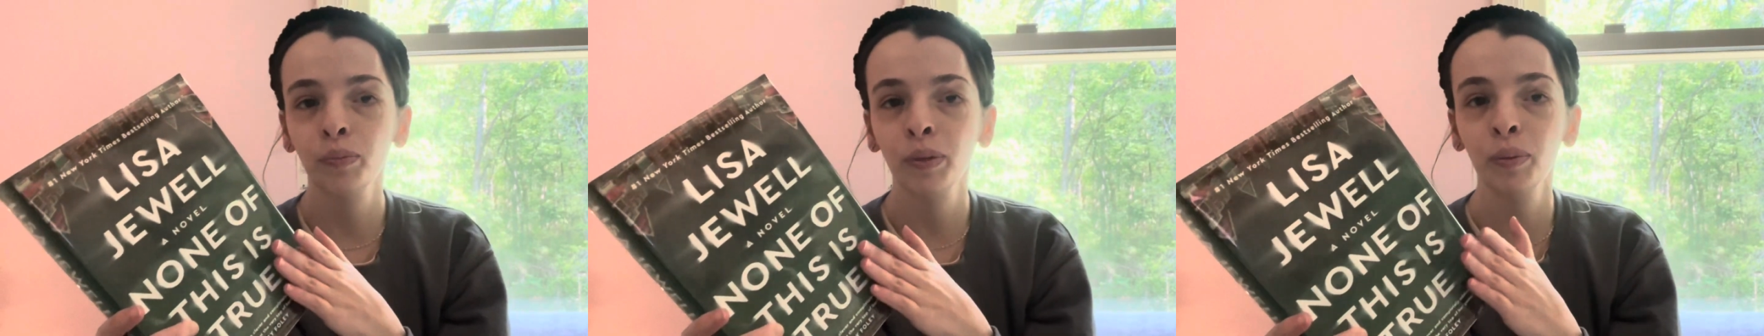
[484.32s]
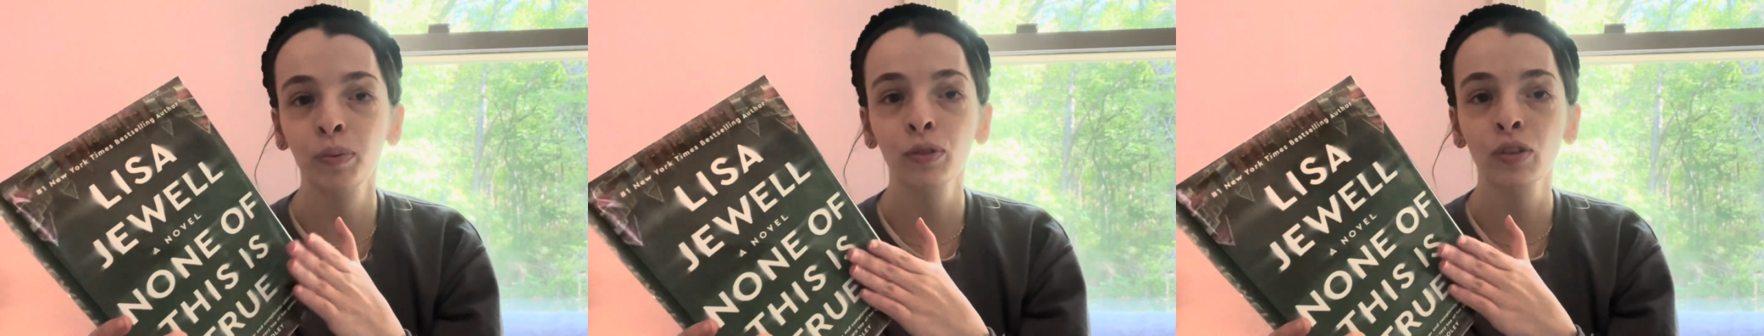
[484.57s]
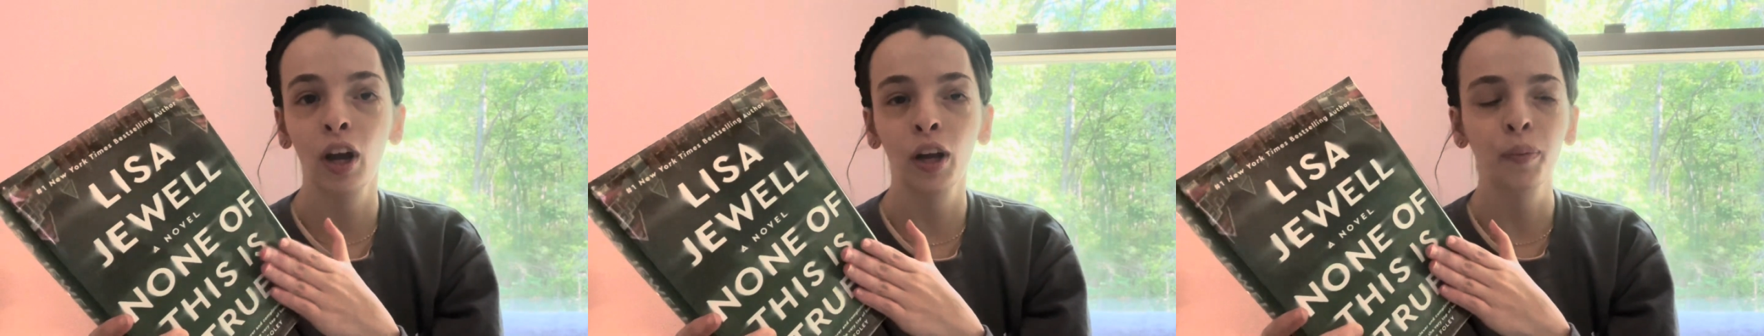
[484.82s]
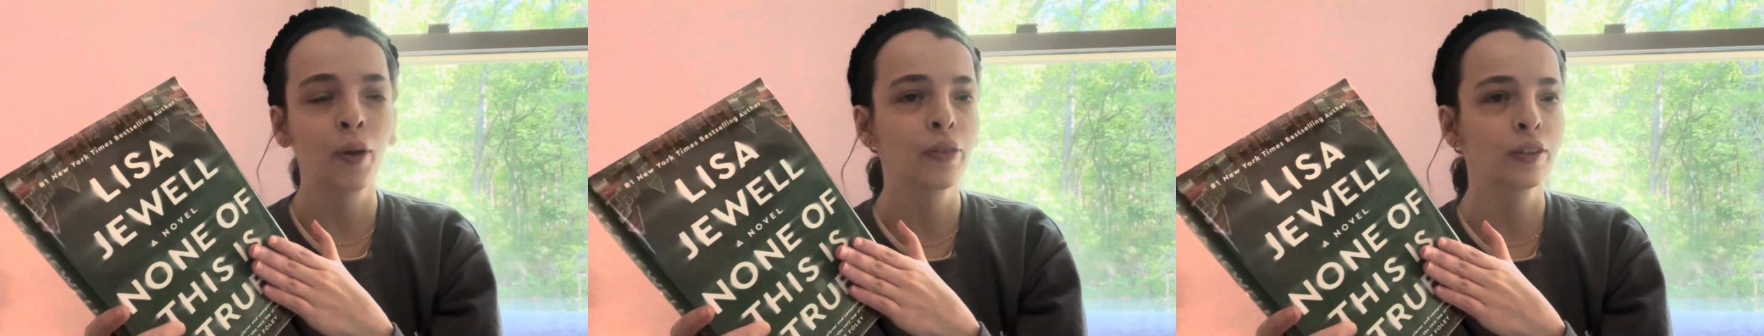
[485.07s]
people talk
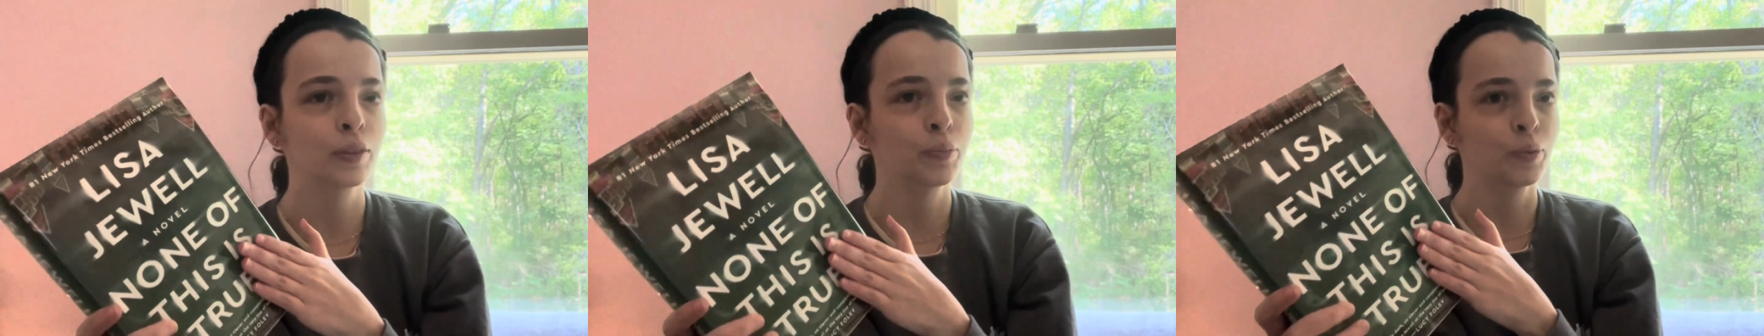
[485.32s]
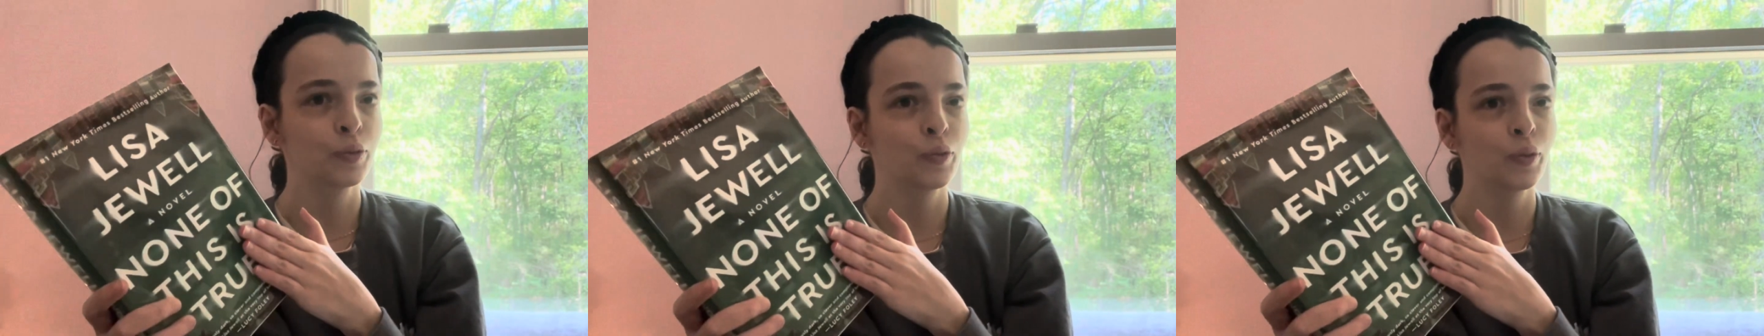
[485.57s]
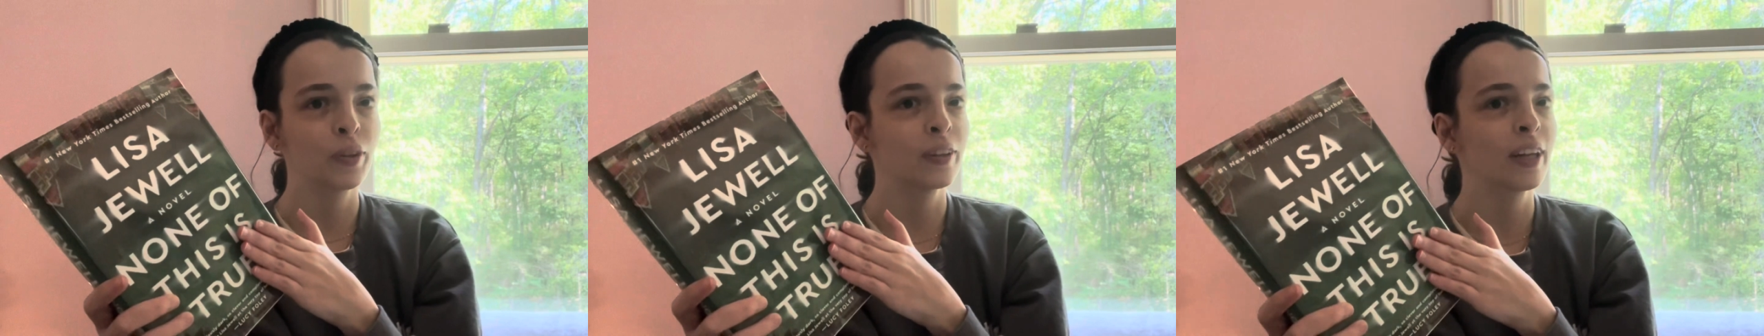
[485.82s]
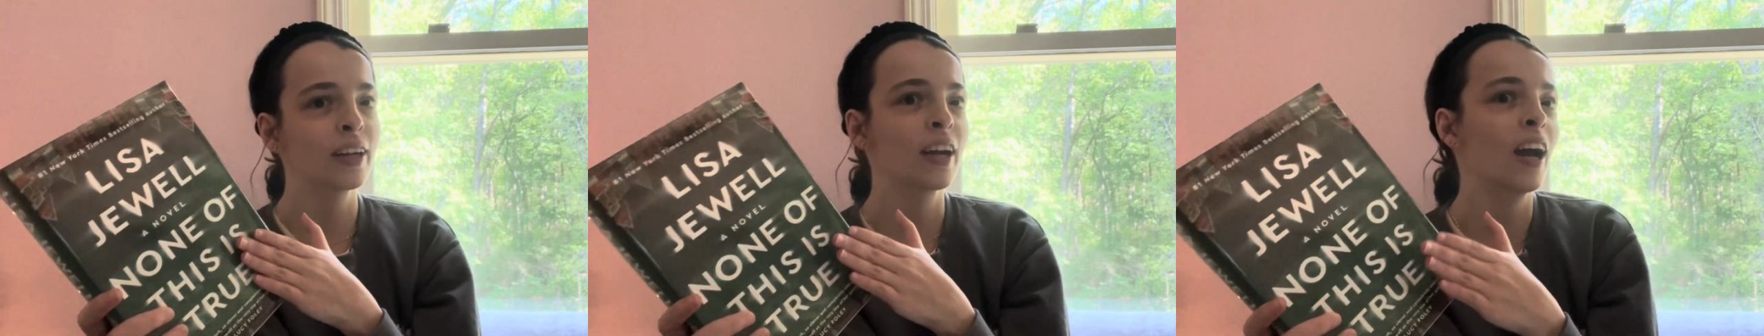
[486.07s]
about this before,
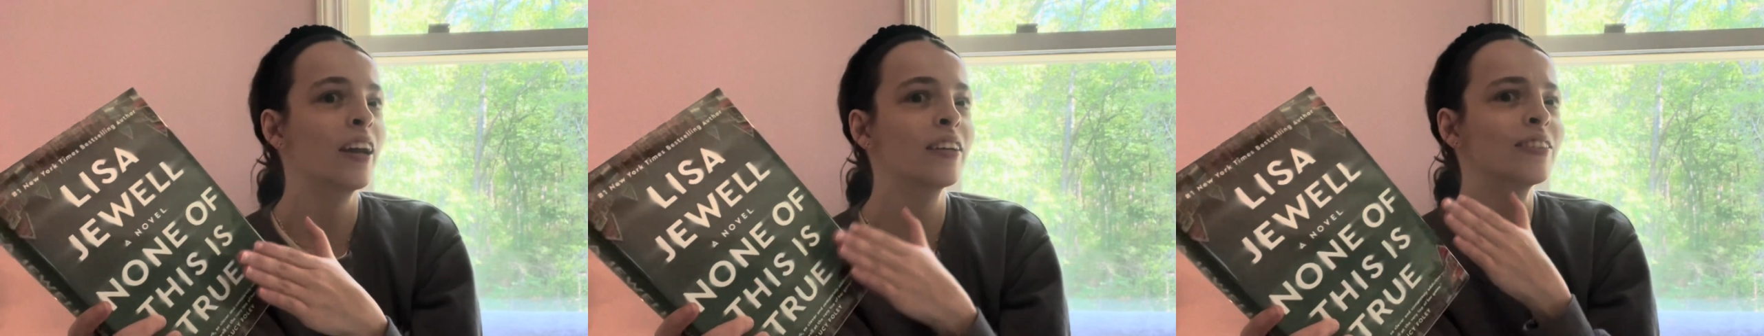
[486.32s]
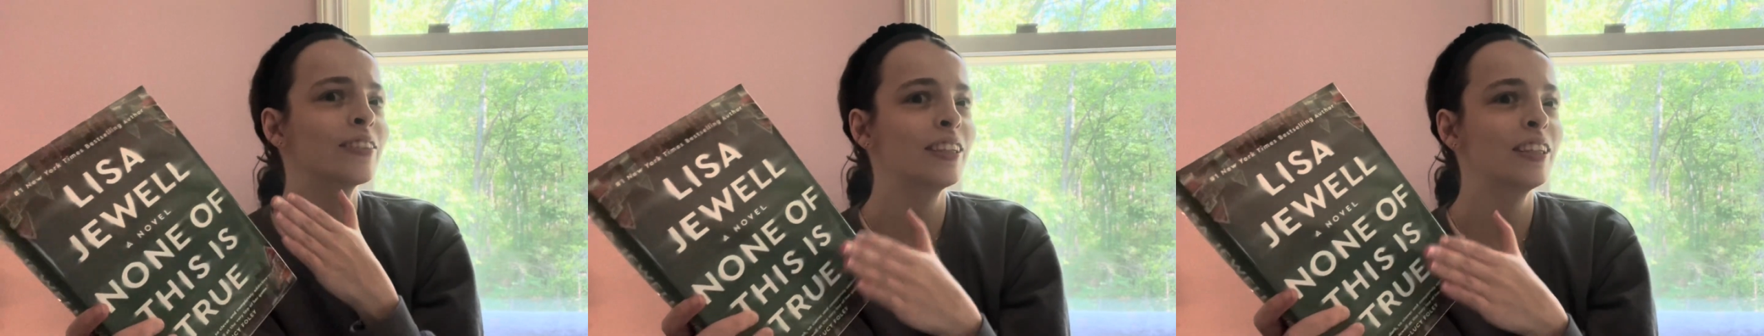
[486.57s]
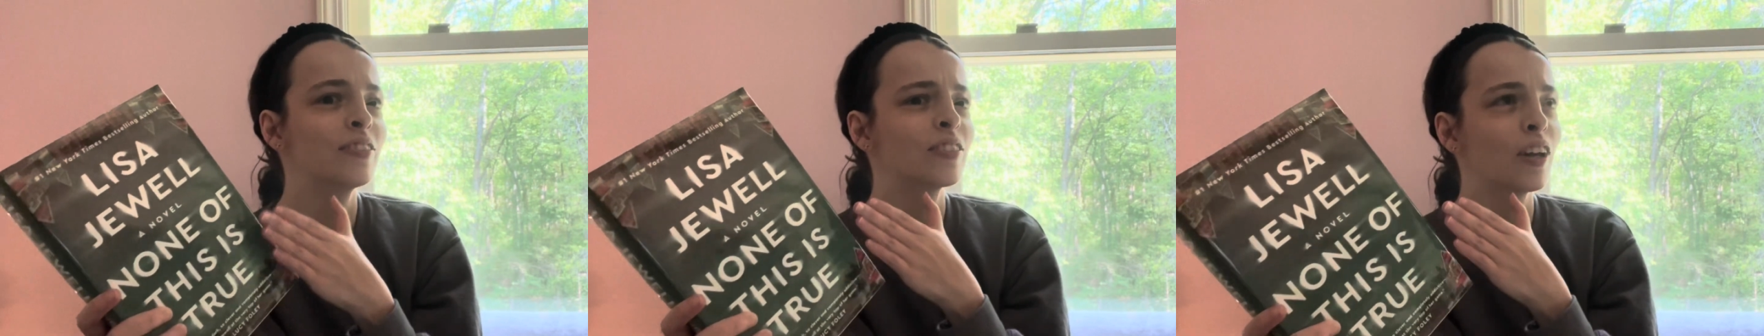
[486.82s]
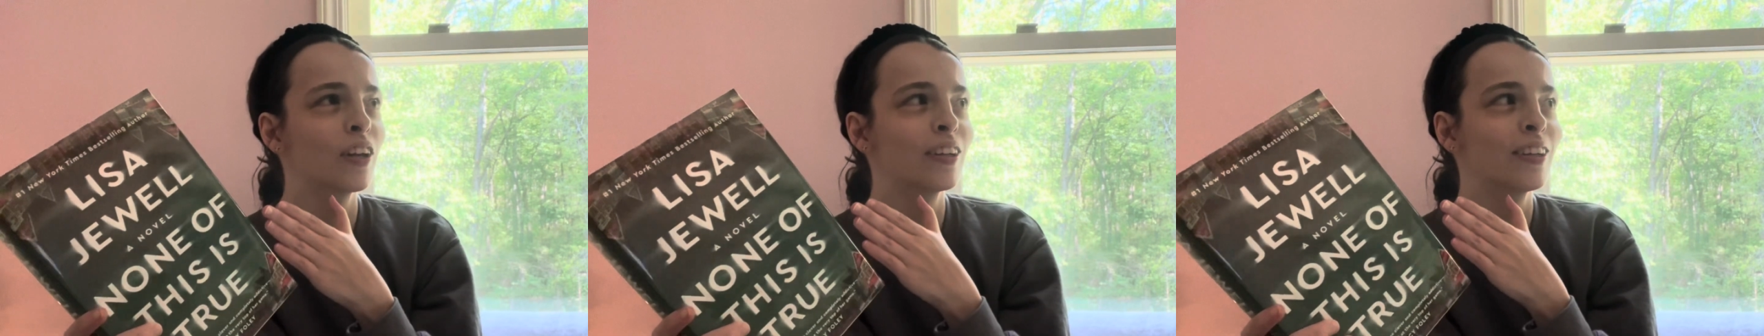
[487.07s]
that it kind of leaves
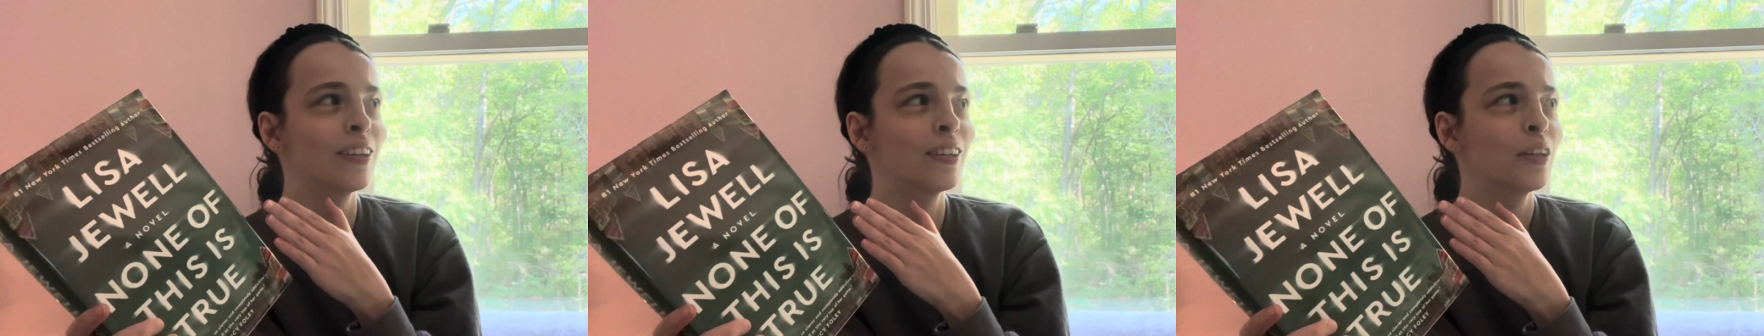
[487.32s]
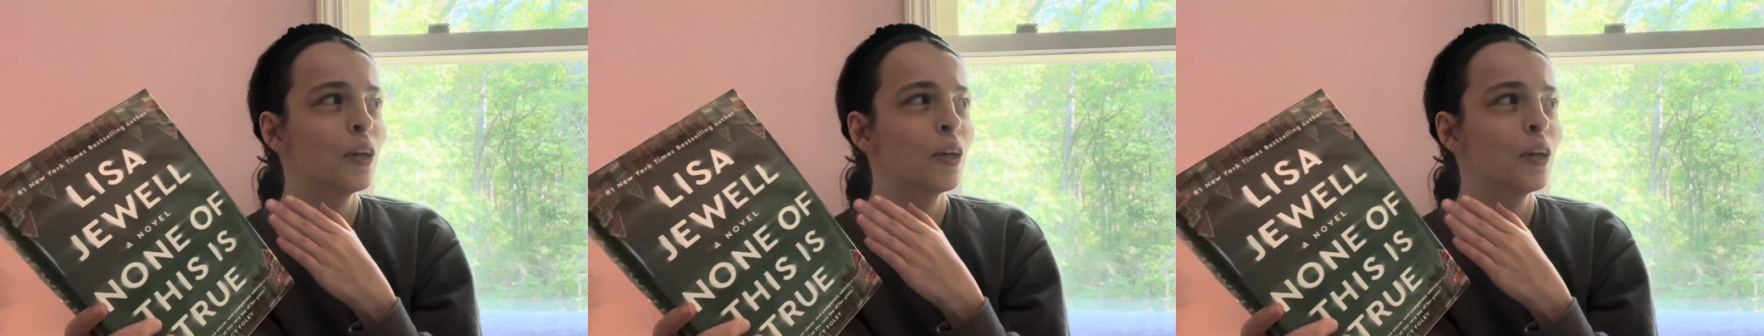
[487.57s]
on a